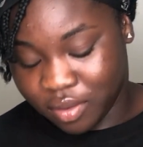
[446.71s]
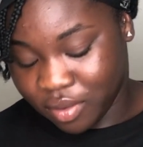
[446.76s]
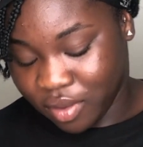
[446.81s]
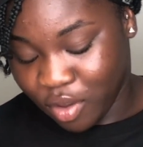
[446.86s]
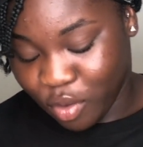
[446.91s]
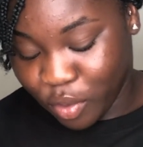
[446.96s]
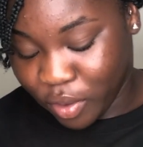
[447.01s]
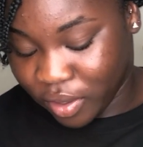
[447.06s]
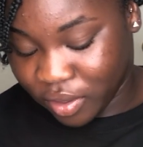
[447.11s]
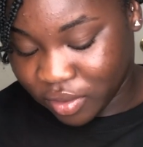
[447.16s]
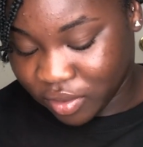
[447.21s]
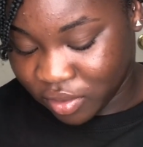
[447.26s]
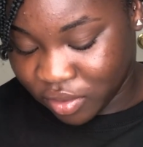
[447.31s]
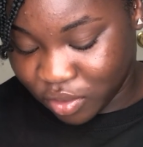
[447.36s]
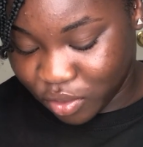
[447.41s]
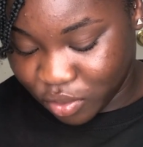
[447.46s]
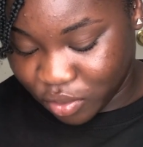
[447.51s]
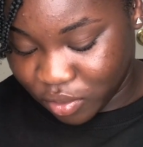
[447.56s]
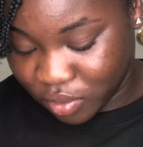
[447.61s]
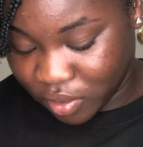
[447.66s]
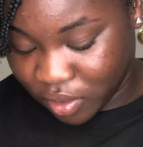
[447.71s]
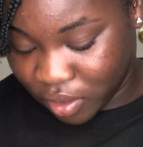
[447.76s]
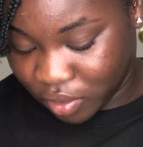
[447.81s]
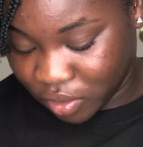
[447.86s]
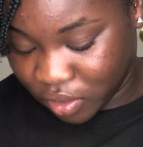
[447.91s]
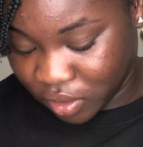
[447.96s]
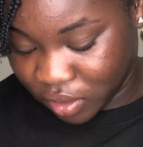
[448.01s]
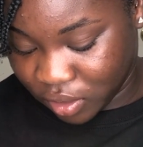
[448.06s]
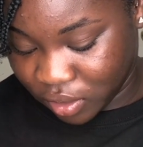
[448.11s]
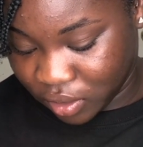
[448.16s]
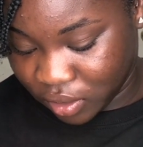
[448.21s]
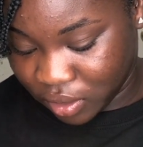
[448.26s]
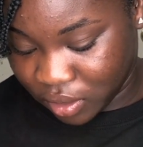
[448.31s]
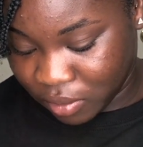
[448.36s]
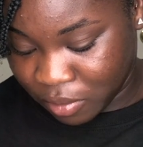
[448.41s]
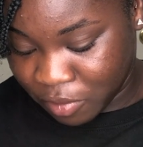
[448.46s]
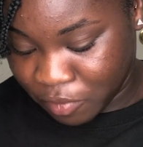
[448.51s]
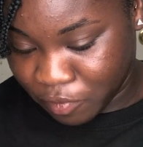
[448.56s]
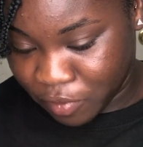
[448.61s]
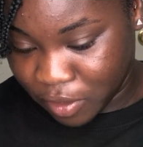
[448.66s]
Oh well, it's cool. I'll just delete
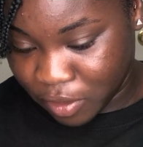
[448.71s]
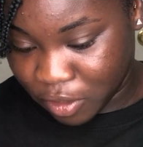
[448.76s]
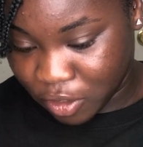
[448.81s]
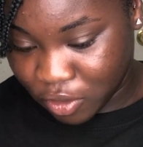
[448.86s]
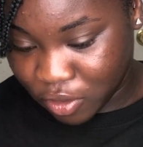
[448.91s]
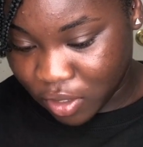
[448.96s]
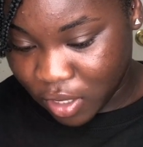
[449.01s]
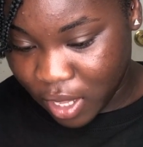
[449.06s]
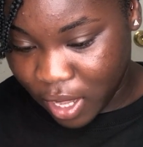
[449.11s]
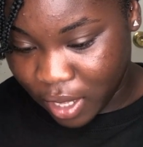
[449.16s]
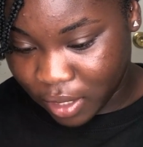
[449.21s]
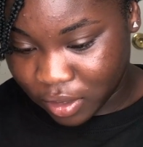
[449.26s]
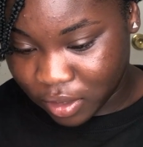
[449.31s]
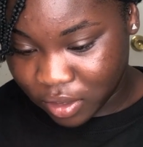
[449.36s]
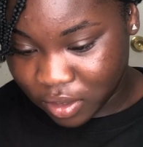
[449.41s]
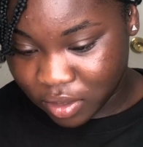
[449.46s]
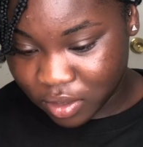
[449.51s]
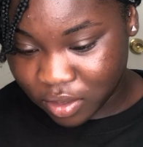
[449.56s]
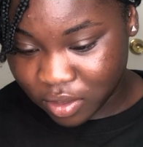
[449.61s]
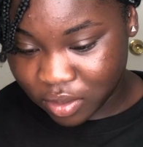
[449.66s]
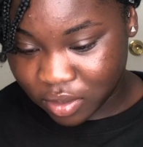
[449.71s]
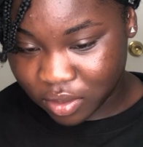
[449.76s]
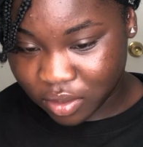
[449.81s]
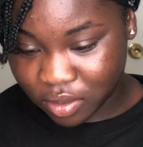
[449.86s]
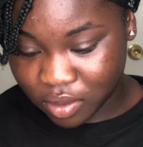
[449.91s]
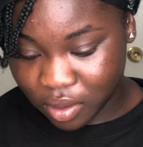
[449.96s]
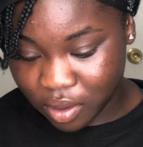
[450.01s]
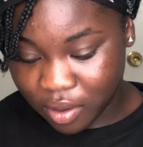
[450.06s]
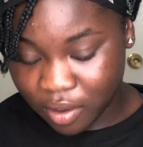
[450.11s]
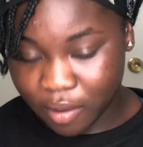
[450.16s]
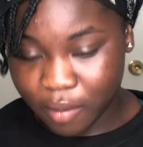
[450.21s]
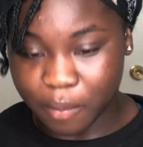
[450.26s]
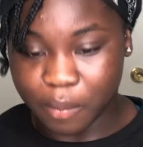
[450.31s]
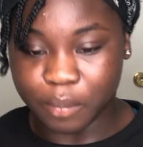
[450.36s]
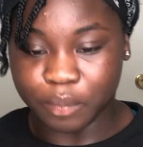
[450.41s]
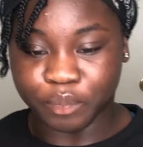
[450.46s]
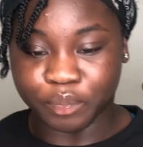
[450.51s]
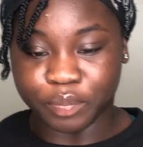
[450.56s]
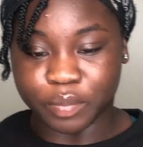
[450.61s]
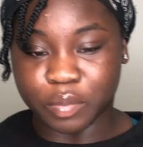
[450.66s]
some of it. So yeah, this is
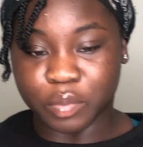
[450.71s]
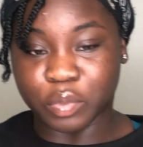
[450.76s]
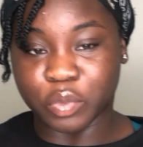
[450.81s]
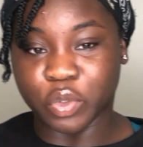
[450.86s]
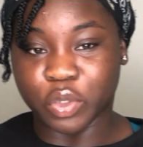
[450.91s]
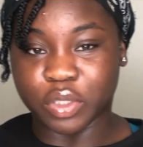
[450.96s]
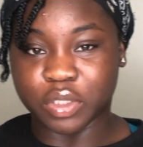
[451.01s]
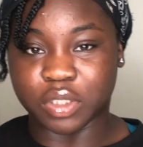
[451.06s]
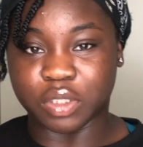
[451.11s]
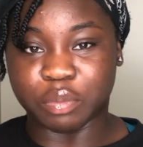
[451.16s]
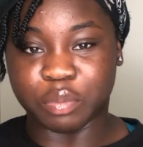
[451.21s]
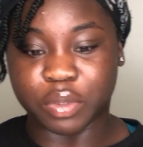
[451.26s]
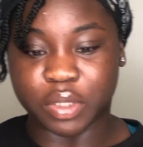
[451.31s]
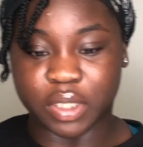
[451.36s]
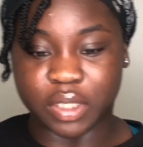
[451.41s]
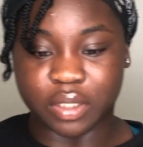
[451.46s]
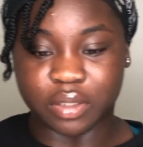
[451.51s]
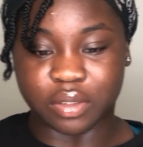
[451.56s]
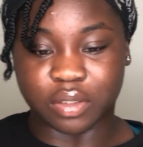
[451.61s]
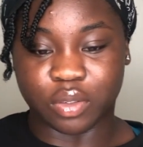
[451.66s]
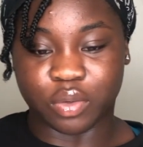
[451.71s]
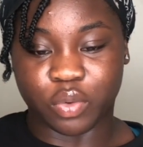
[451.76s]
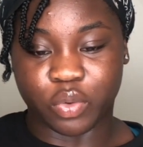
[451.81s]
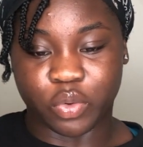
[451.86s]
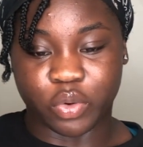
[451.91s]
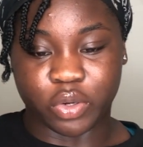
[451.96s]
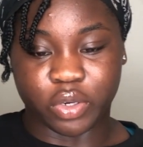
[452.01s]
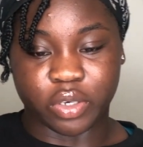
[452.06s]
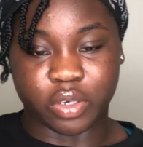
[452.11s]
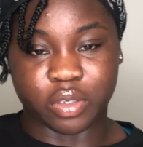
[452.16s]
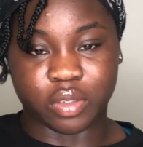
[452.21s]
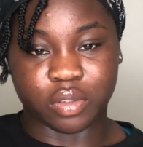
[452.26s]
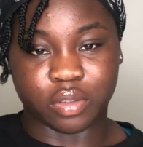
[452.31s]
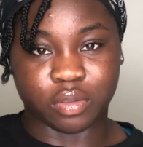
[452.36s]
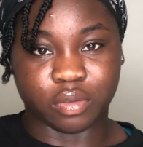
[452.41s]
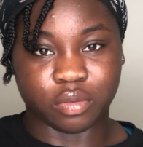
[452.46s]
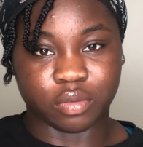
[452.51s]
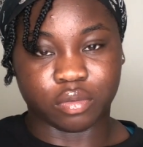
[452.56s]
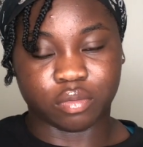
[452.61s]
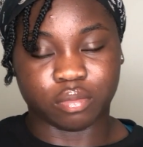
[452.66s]
one to put it in the corner.
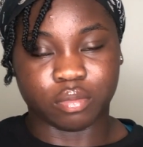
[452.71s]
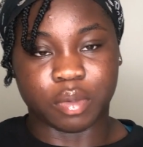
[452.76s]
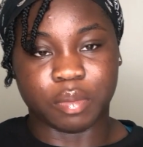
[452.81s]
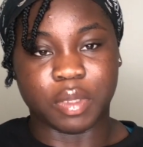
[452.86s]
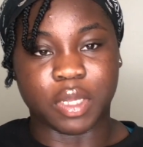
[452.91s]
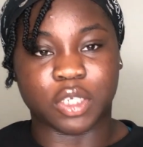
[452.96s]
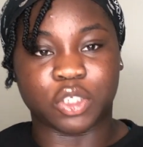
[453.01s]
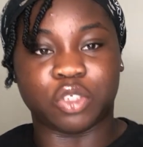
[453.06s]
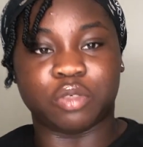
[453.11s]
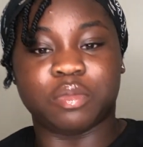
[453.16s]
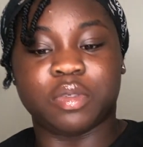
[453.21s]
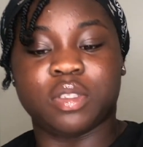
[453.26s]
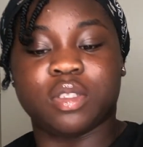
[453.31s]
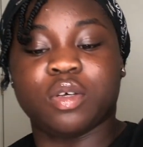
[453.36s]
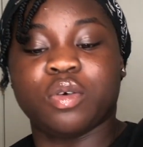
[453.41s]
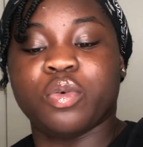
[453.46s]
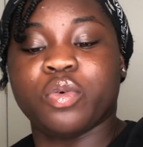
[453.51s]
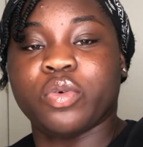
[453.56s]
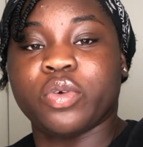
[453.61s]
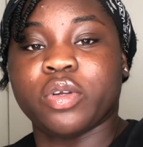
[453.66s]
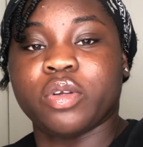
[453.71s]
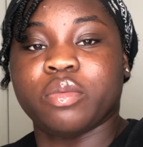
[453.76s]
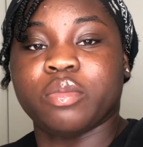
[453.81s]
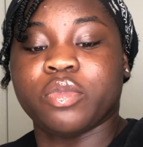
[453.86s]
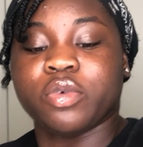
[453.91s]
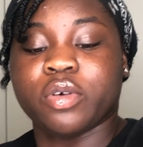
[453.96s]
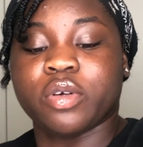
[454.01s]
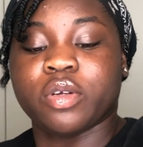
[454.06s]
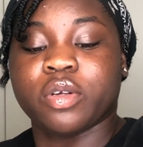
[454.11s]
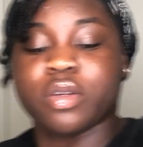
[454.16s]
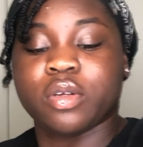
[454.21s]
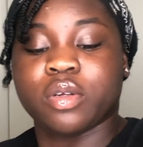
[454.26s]
Maybe I should be in the corner more.